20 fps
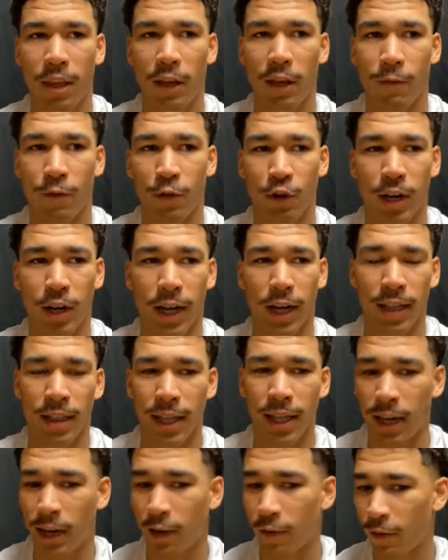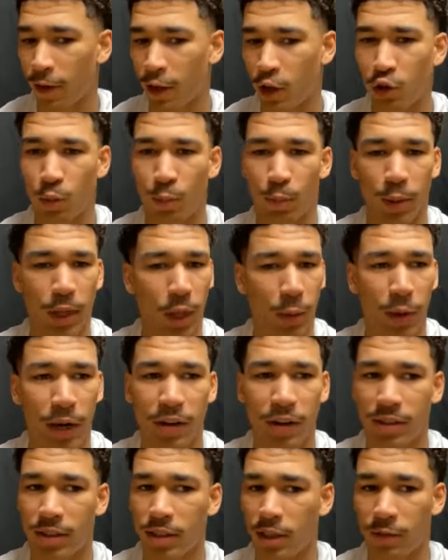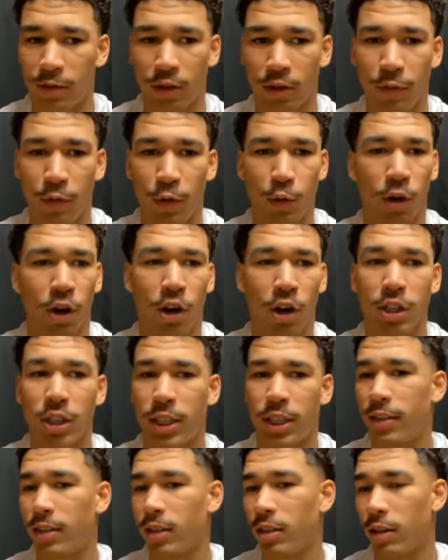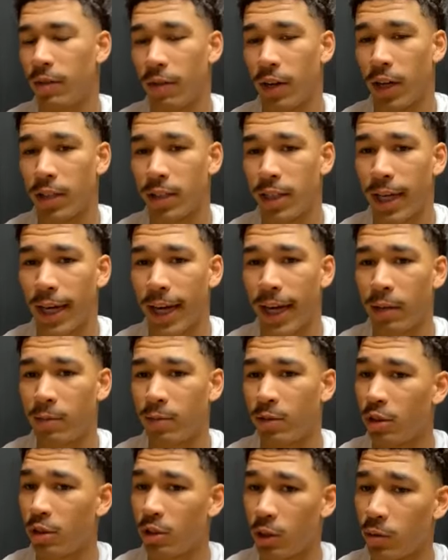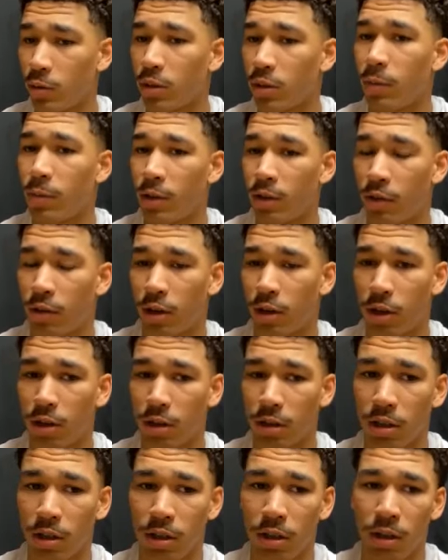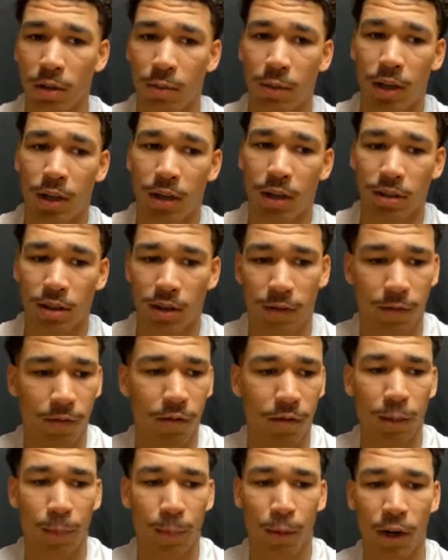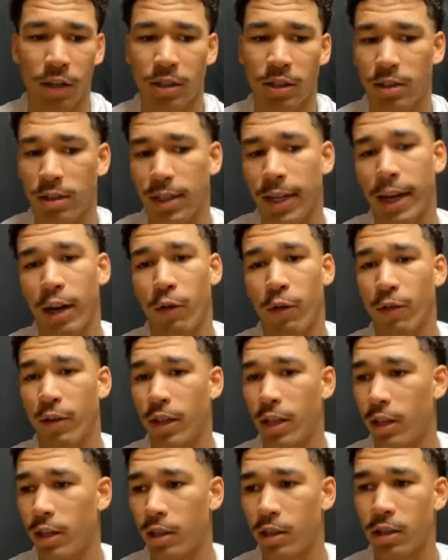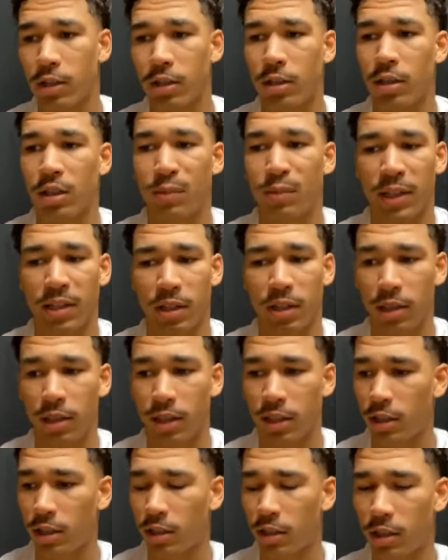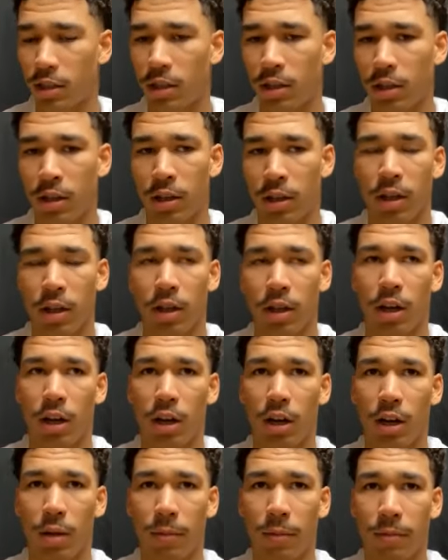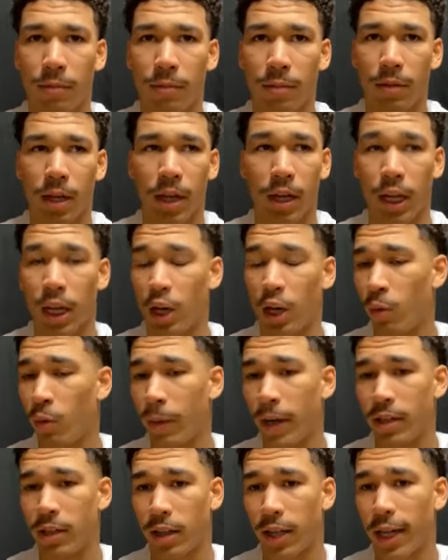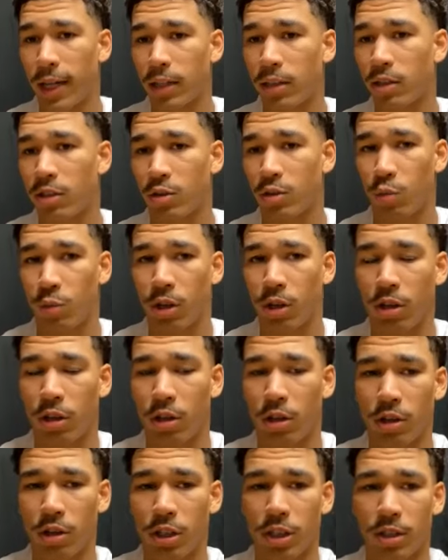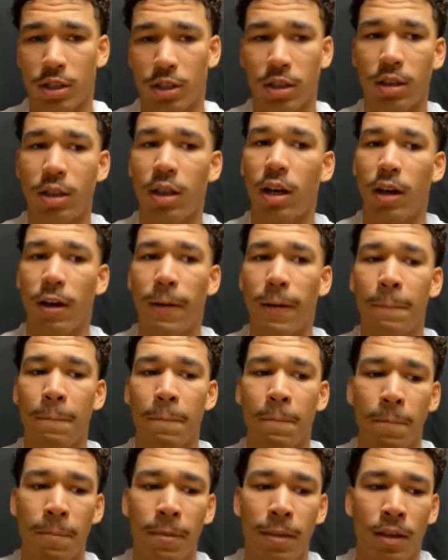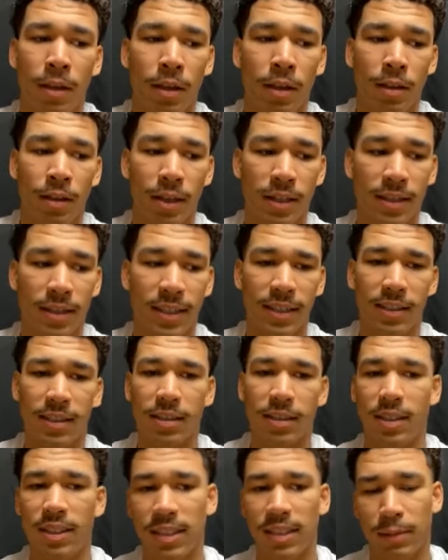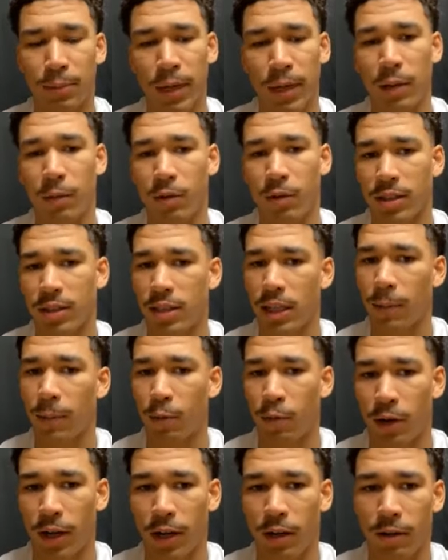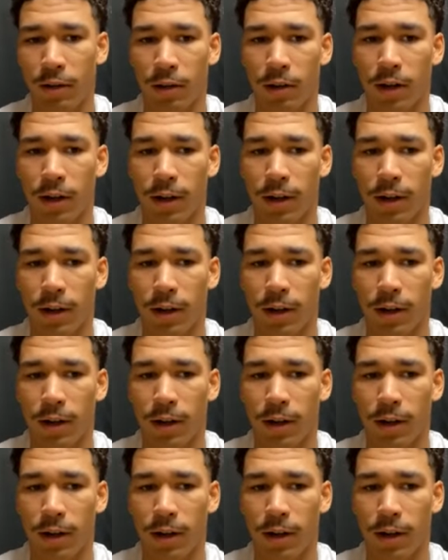if you're in the NFL and you play wide receiver, if you aren't chasing Devontae Adams, then you're doing something wrong. Because of the production he's had over the years, especially this year, and going back to last year as well, you know, just the distance he's been able to separate